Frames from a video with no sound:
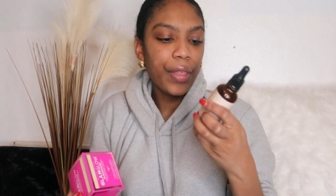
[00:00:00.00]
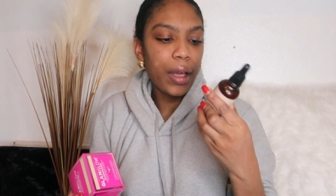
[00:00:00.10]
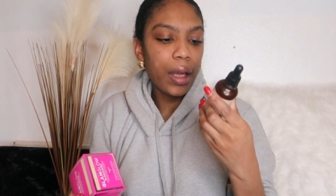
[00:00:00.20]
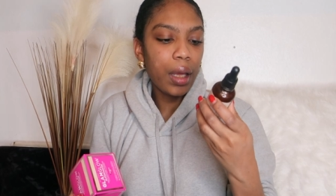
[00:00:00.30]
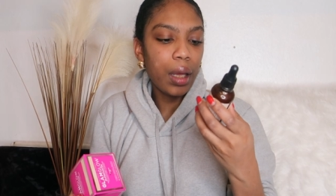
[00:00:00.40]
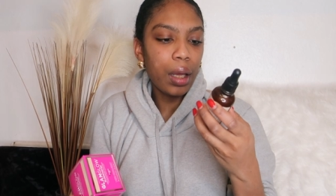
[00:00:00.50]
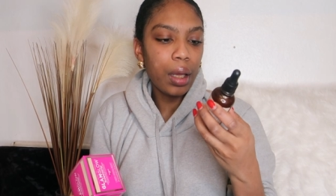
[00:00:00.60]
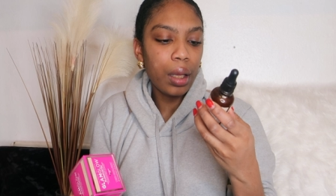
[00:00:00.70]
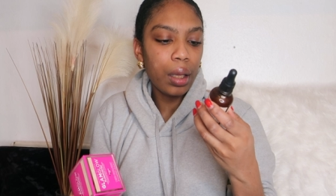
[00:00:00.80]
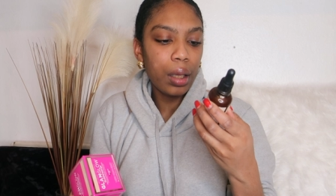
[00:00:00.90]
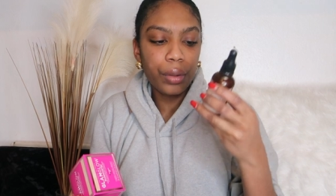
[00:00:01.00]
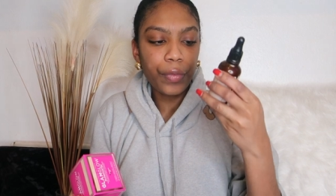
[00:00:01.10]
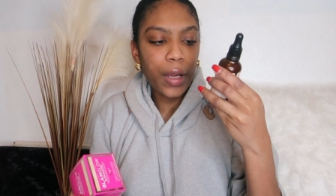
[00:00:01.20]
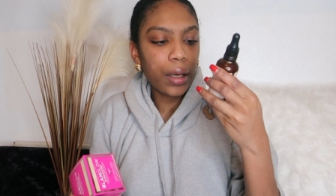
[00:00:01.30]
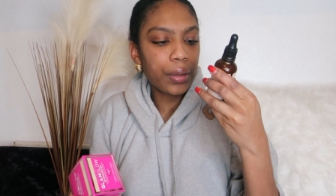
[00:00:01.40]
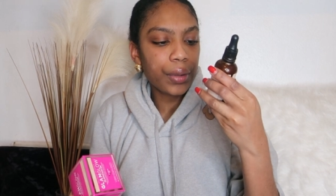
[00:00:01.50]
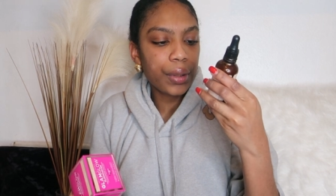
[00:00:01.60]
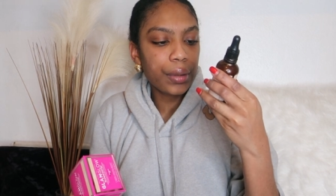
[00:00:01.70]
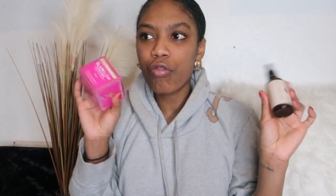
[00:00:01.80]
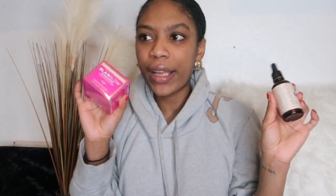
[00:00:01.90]
the
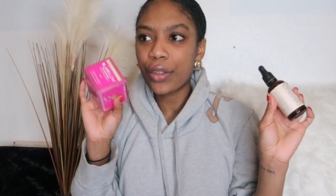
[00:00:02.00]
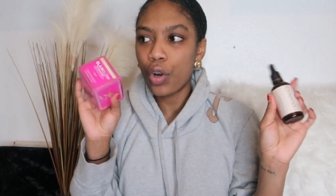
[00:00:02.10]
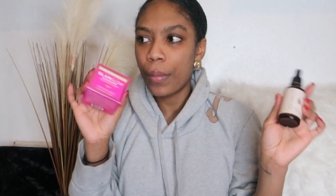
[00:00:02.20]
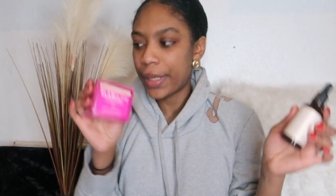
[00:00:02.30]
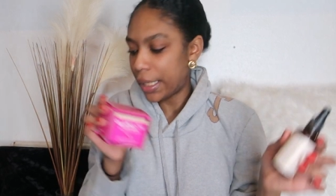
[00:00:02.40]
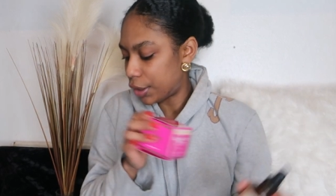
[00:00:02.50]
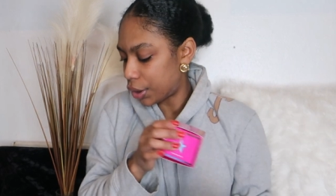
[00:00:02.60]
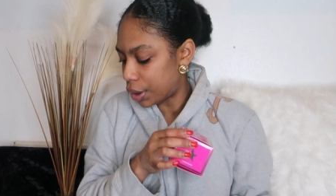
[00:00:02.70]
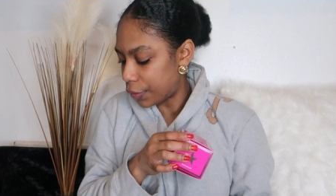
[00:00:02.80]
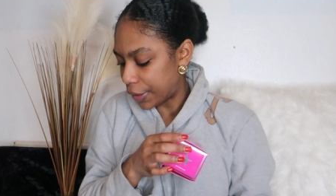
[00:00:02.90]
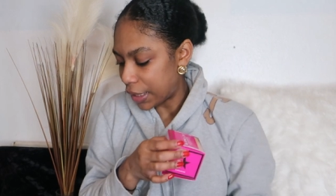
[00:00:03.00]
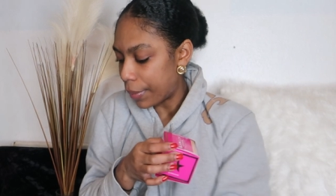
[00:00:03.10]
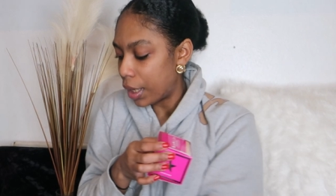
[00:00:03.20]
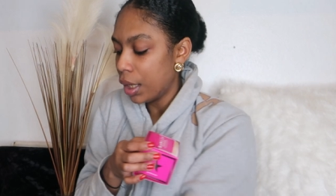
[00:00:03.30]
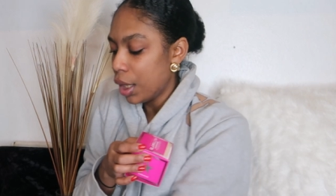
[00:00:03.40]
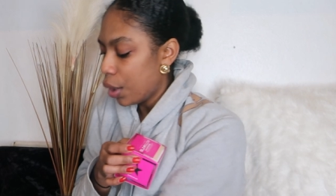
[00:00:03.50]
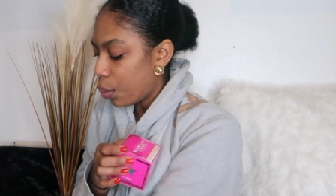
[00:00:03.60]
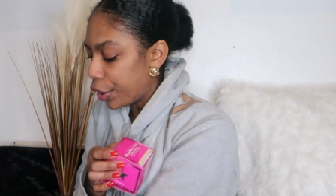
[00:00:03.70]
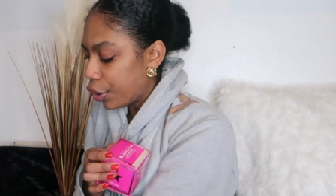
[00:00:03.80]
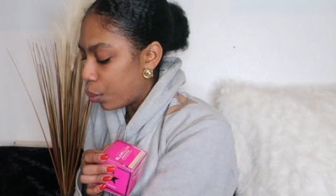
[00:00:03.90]
Duval's great combinations for summer
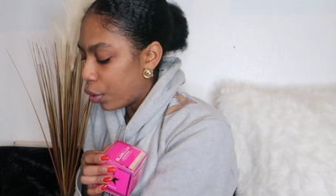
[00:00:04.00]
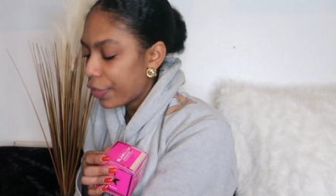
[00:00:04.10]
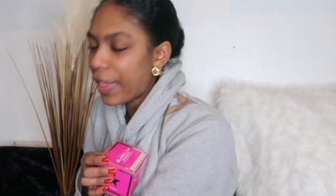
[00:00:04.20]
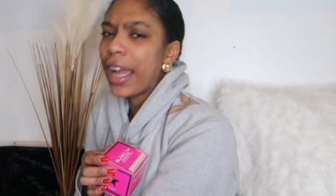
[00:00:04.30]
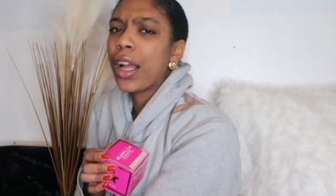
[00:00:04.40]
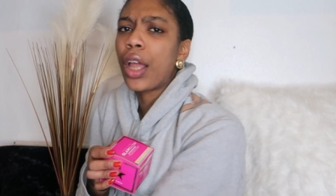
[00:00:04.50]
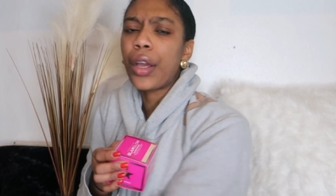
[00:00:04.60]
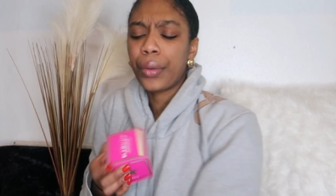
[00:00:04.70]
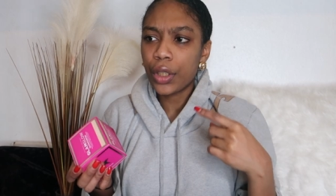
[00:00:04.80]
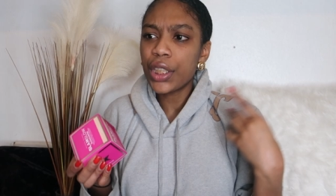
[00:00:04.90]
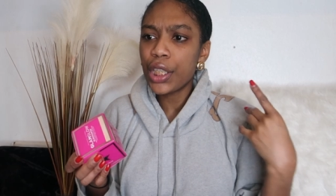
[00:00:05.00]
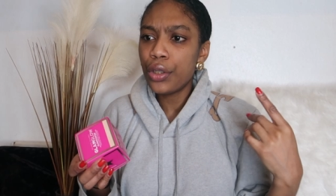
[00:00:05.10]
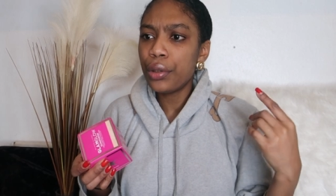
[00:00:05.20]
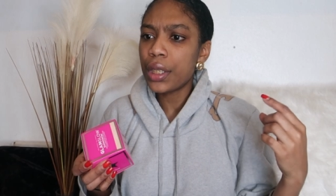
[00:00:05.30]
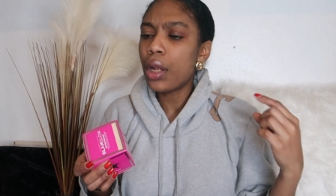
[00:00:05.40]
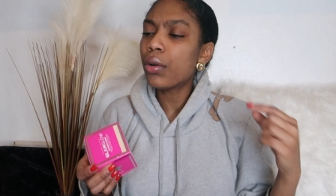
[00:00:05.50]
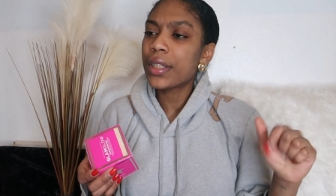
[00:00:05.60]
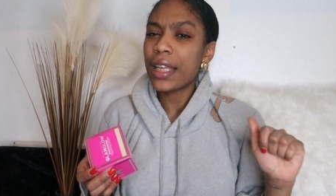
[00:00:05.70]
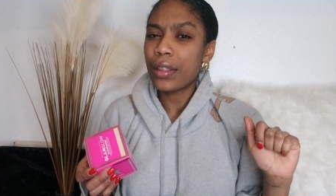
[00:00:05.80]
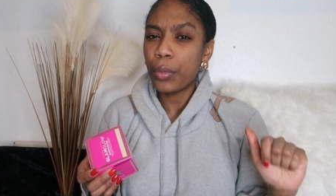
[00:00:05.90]
when you want that glow, because I use it
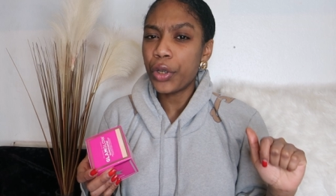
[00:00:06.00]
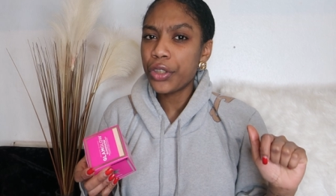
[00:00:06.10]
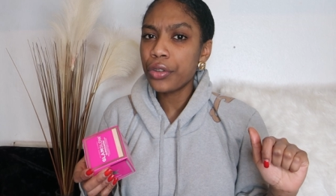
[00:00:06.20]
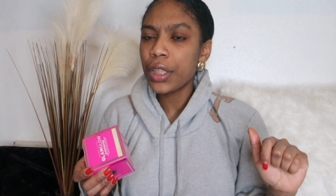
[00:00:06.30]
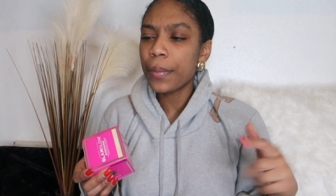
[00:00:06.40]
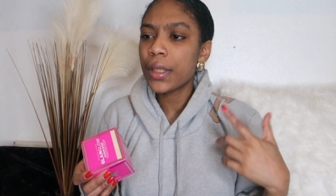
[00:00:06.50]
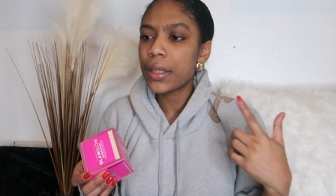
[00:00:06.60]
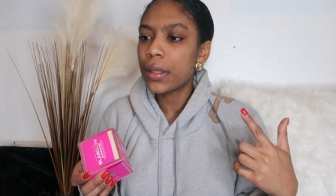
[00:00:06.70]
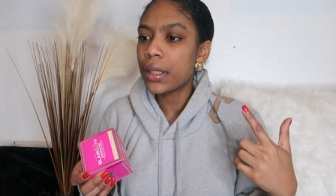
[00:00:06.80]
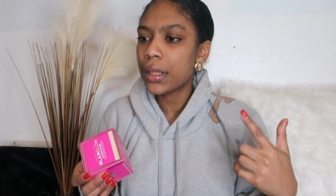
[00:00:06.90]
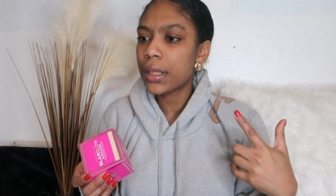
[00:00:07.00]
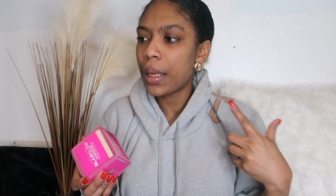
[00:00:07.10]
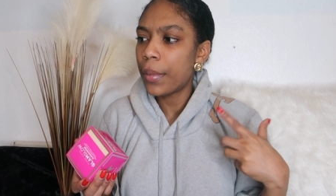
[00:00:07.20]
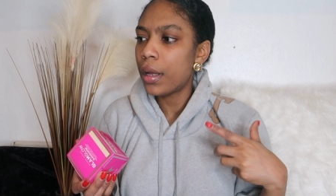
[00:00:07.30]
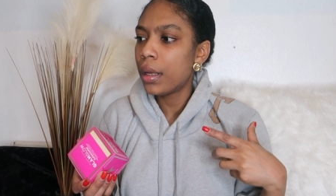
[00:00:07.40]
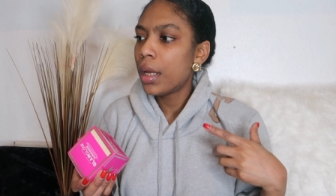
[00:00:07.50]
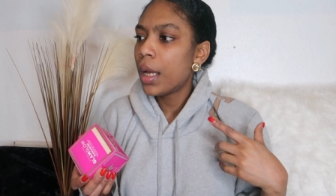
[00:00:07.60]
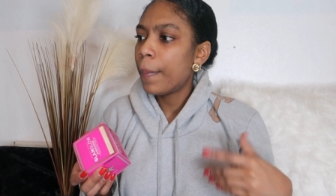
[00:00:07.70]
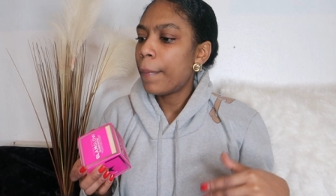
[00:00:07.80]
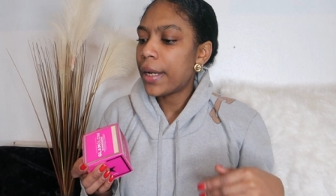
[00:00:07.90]
alongside the moisture strip, because in the summer
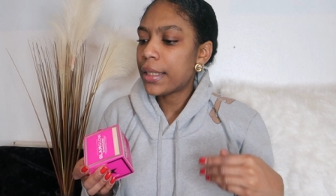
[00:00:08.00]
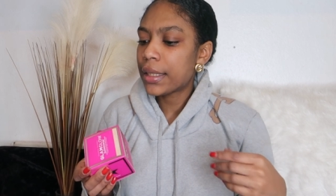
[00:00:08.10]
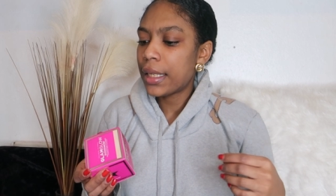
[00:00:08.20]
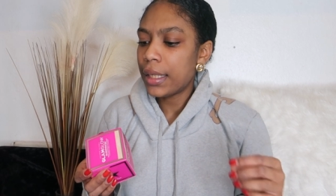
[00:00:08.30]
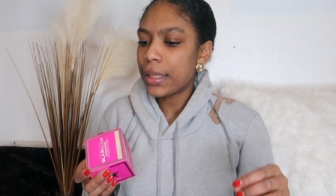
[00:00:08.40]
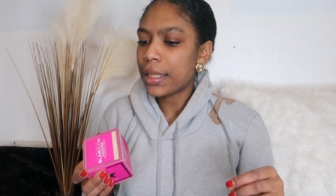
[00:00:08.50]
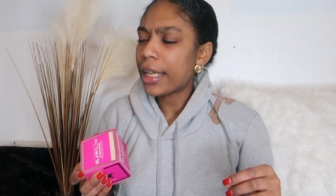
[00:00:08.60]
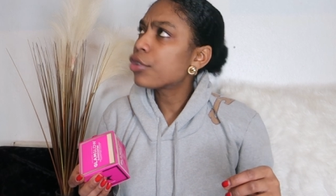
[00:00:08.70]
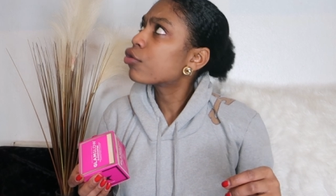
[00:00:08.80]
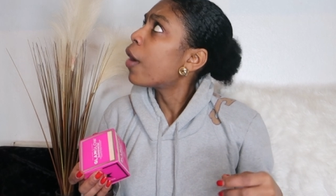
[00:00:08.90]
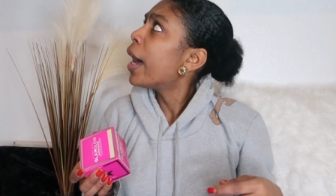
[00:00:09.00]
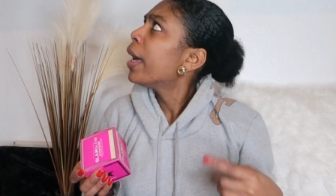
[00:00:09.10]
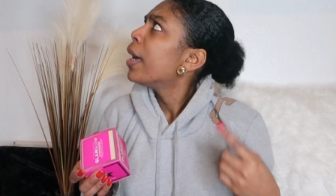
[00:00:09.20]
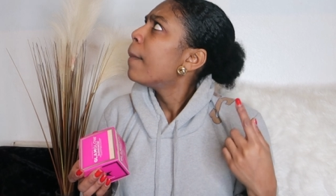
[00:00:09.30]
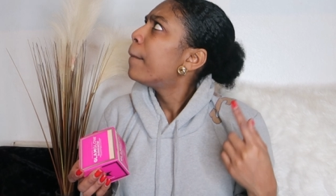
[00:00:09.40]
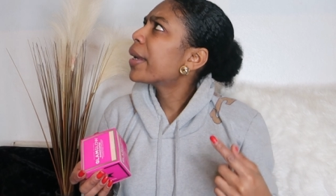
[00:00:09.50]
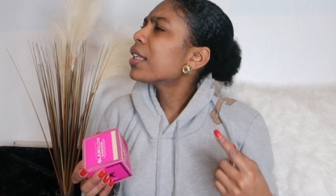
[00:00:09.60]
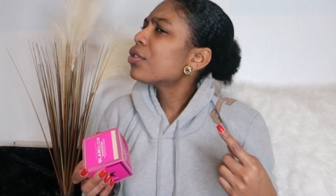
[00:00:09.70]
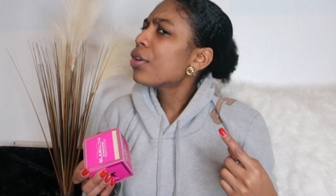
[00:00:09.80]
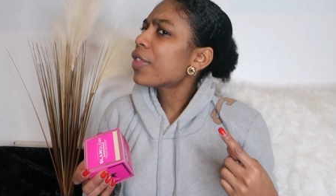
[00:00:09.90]
my skin isn't as dry, but
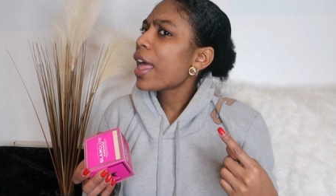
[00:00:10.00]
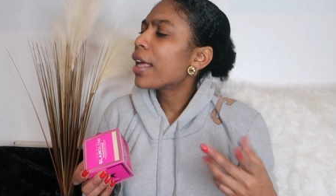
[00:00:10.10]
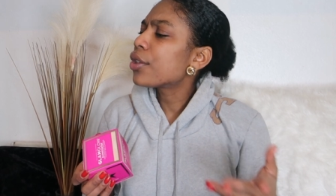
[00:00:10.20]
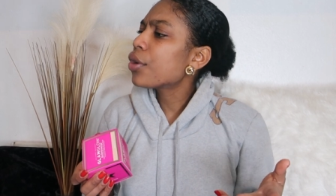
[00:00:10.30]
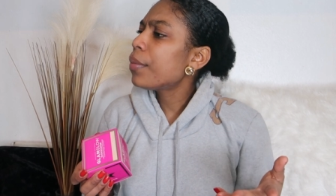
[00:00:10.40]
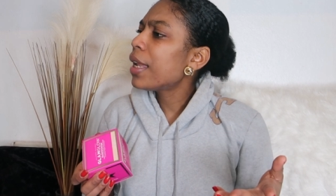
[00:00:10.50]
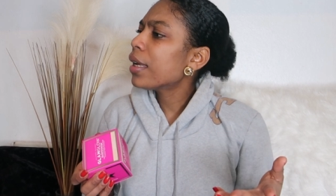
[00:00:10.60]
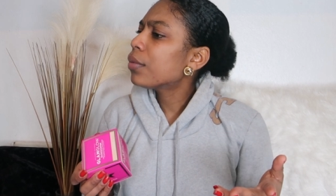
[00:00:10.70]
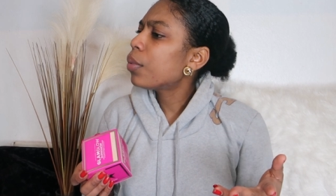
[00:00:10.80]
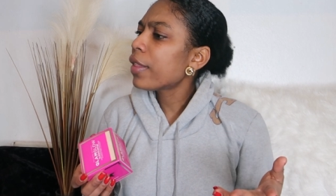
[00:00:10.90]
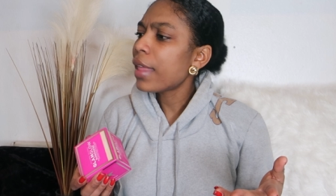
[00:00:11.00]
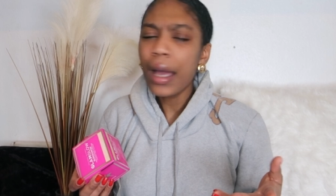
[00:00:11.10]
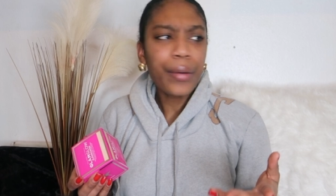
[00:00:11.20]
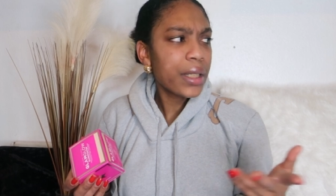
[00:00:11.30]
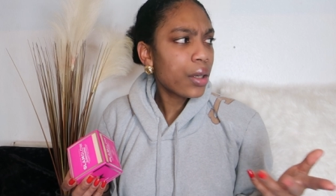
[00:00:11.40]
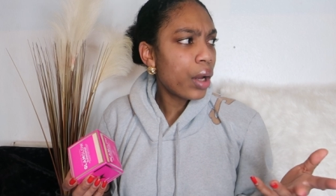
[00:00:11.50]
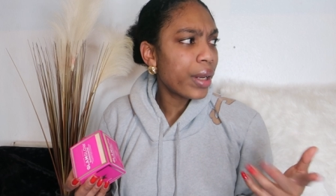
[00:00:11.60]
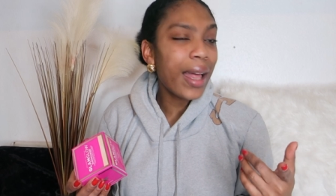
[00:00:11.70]
it's not there, so I'm like, where the hell has it gone?